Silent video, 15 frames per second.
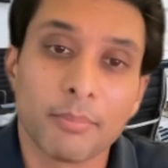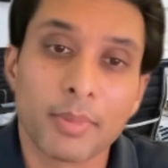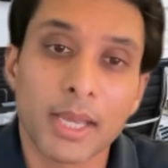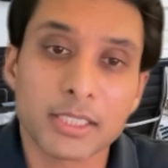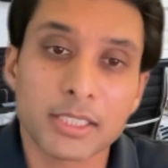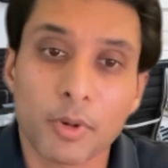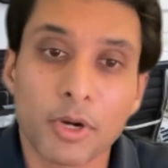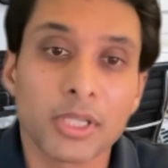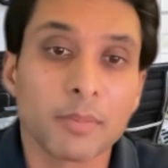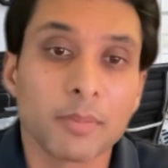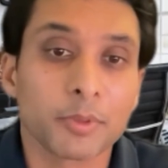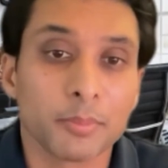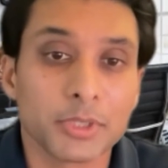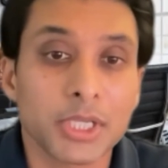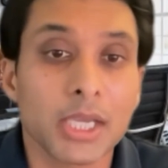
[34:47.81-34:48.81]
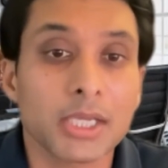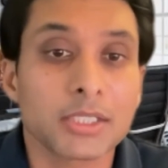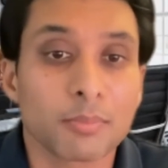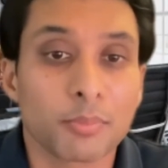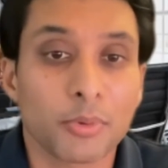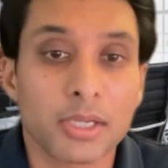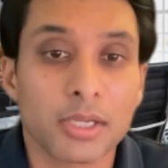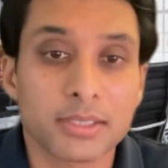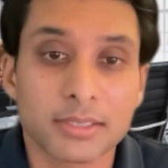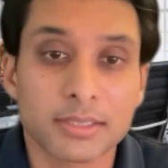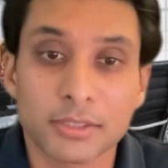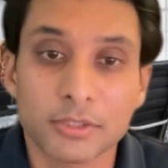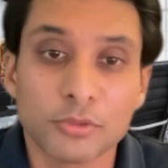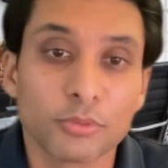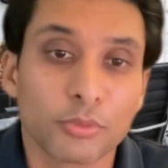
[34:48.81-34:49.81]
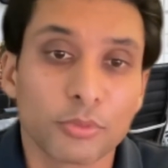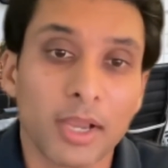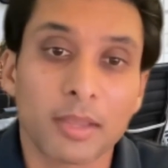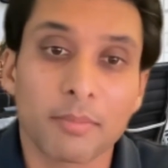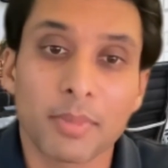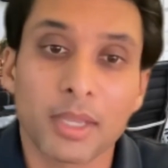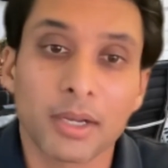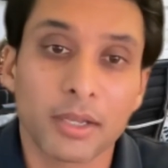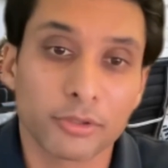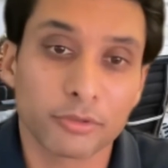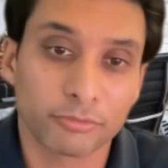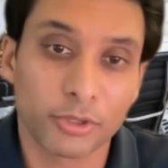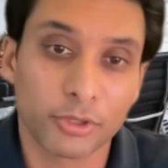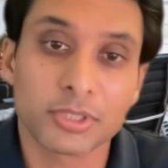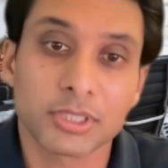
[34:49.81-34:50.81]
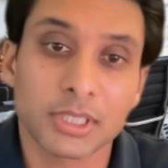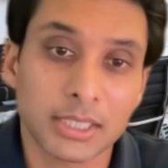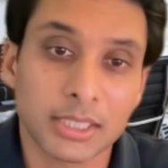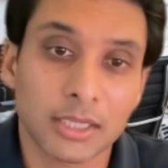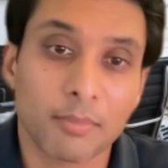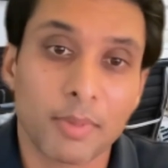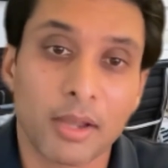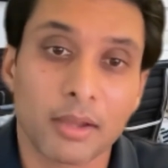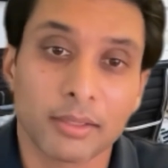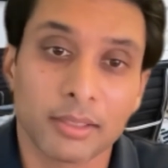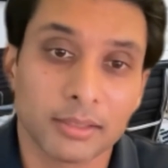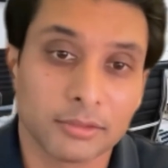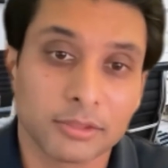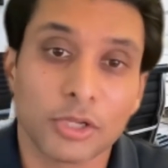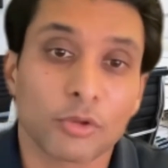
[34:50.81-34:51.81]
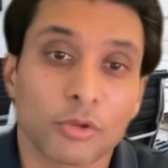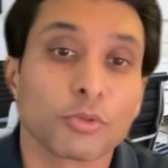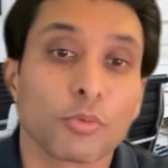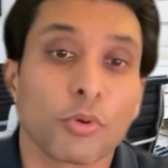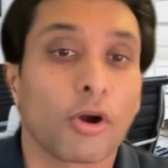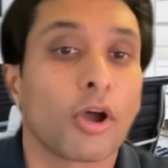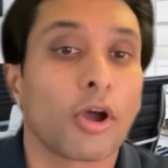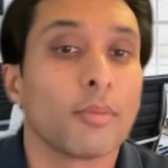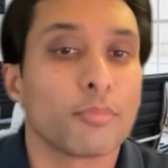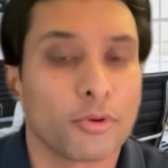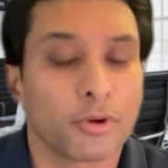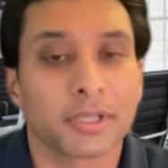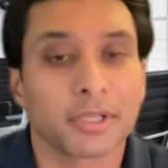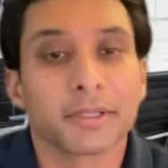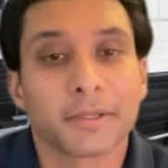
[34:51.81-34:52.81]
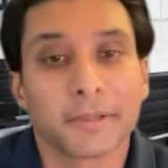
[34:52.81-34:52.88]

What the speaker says: as a part of the implementation process that you would recommend other folks thinking about and, through our onboarding?